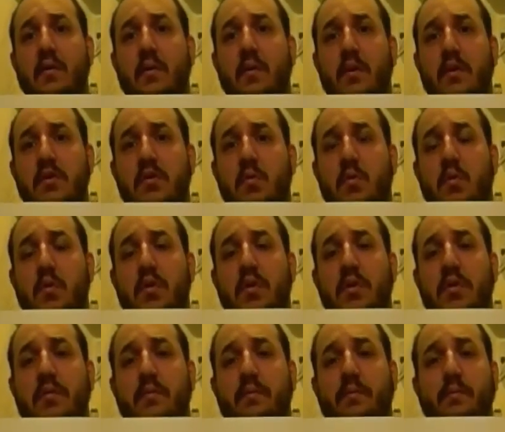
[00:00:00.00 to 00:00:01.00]
which
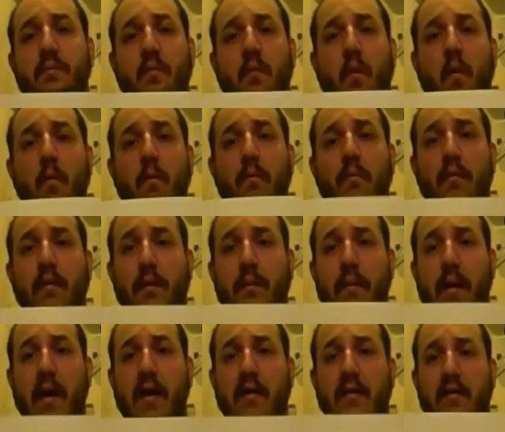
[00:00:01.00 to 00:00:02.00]
will hopefully
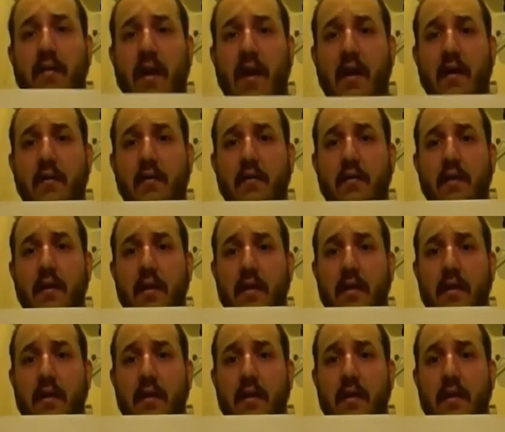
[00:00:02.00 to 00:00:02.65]
balance out